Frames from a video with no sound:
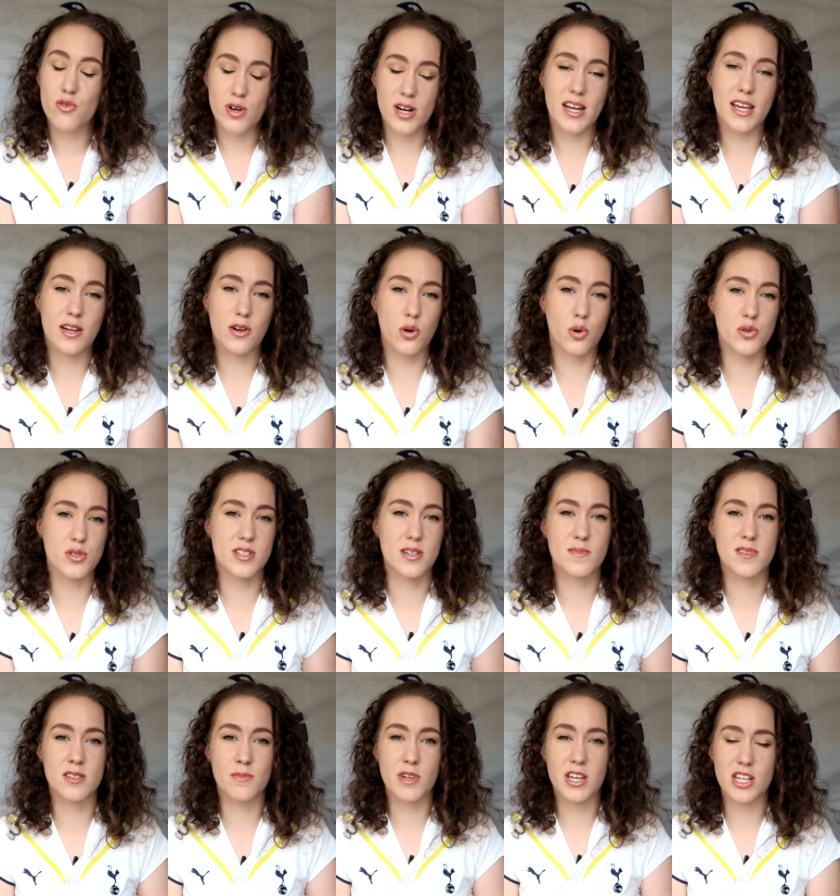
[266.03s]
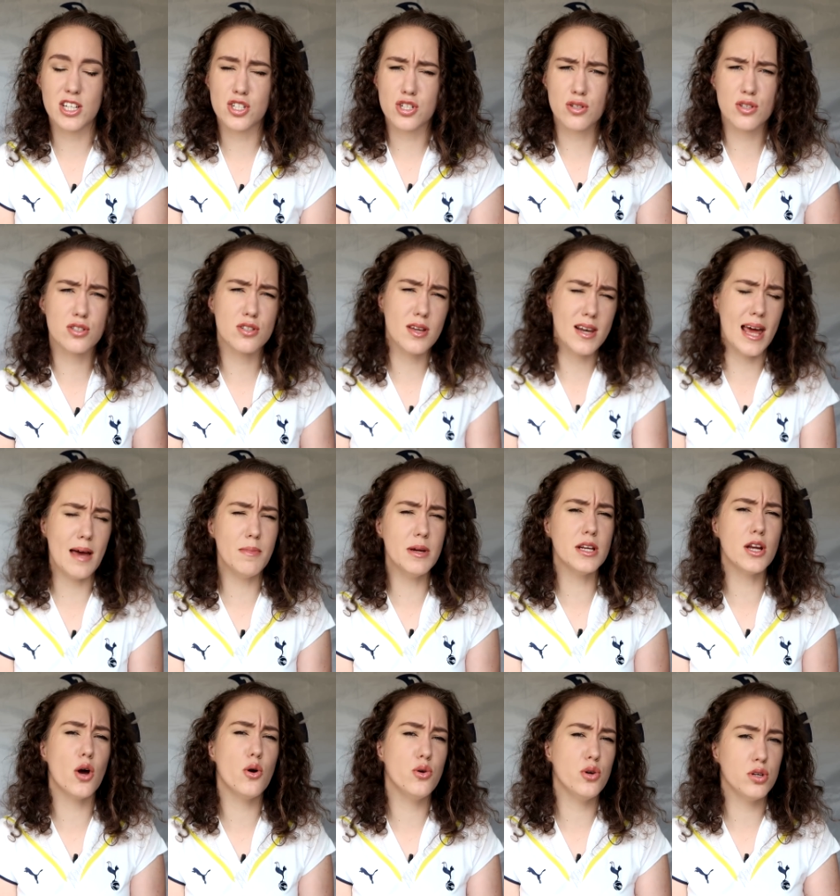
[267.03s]
really caused them some issues. So let me
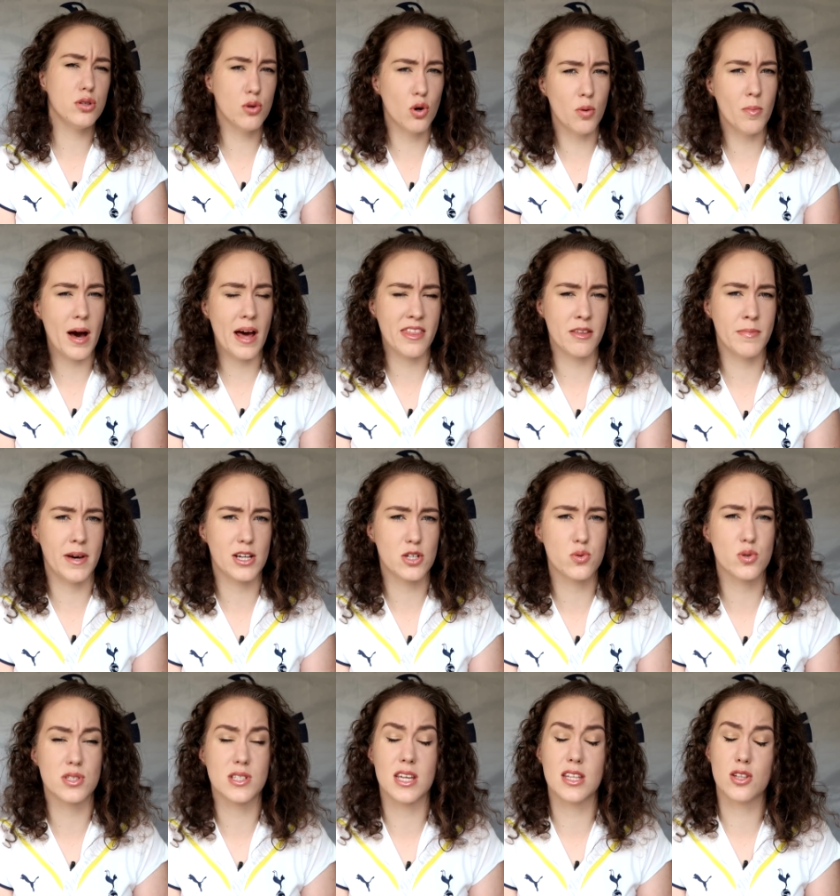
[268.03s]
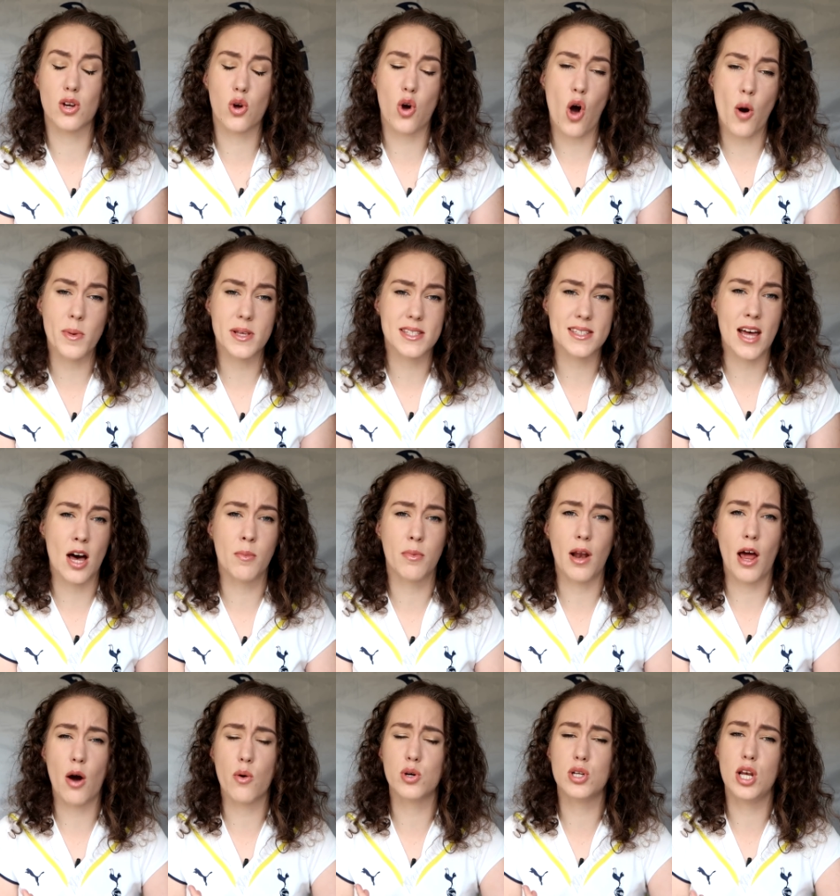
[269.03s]
know who your man of the match was in the comments down
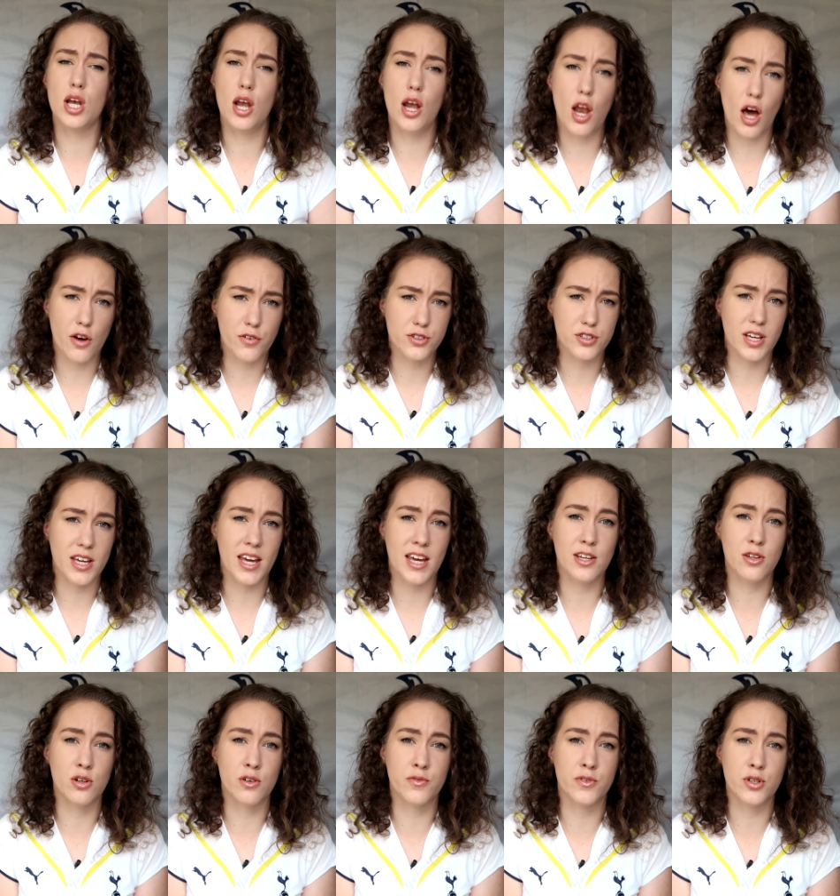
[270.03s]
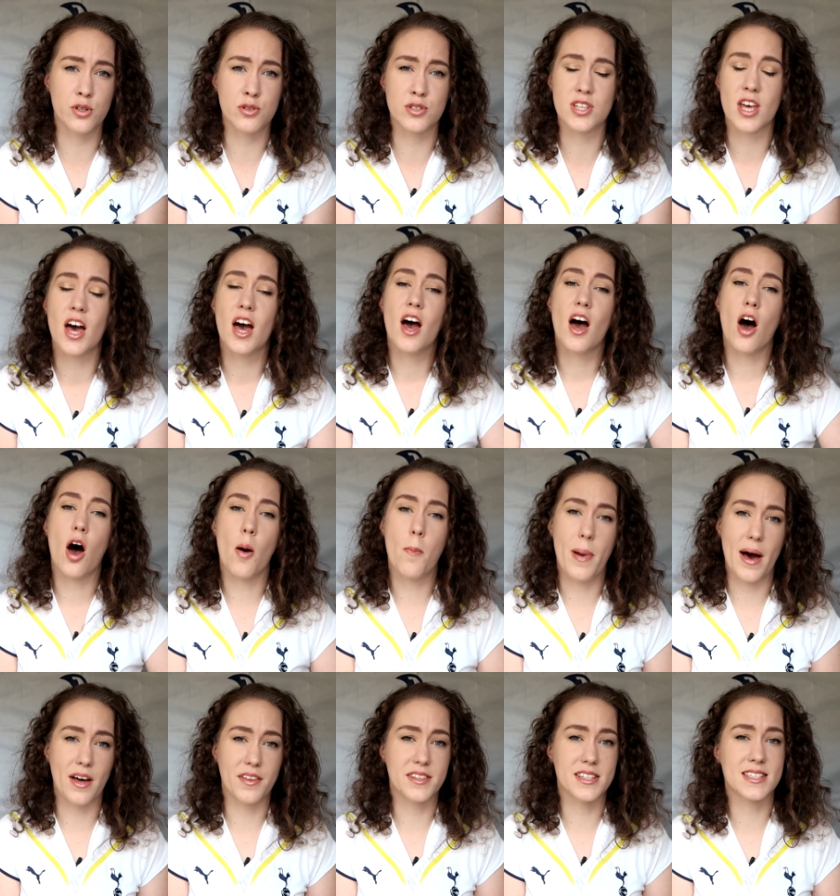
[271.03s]
below. I would love to hear your views
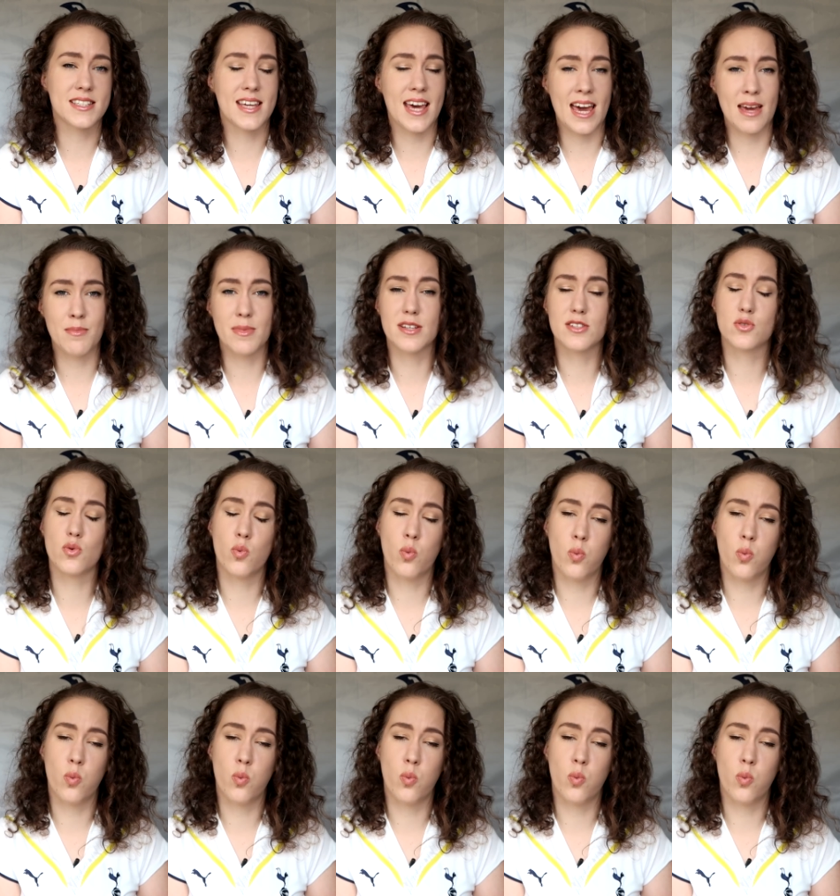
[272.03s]
about this game as